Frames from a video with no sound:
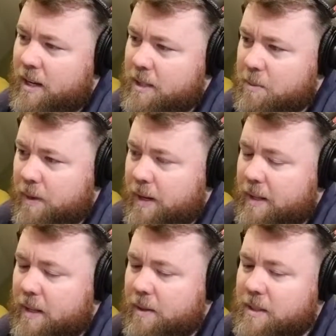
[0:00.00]
list
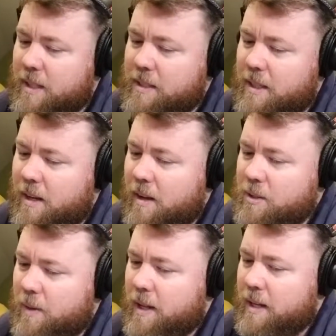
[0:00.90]
brand, though. It's in
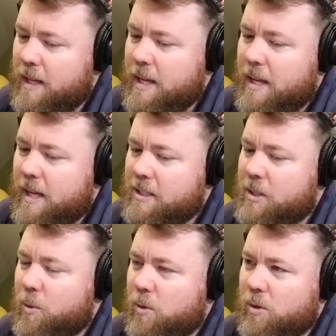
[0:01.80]
actuality, it's
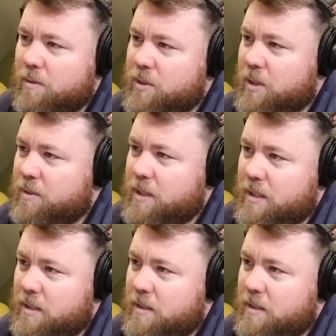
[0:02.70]
the order of services.